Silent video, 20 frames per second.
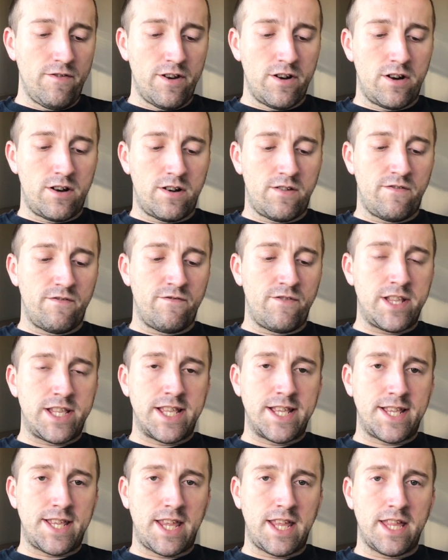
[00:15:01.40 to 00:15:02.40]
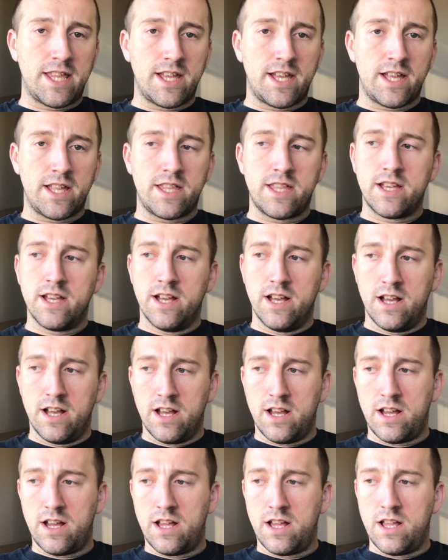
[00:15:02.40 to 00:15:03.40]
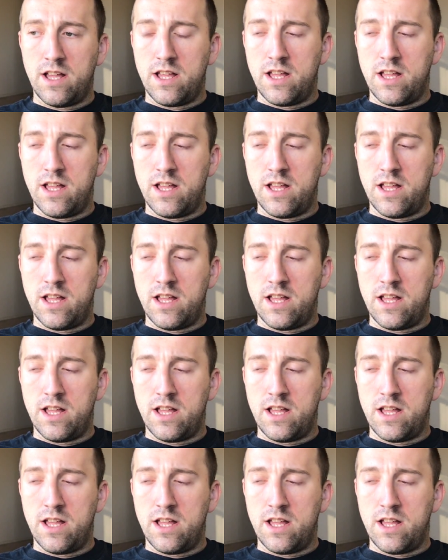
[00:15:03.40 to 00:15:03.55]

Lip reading: we are witnessing the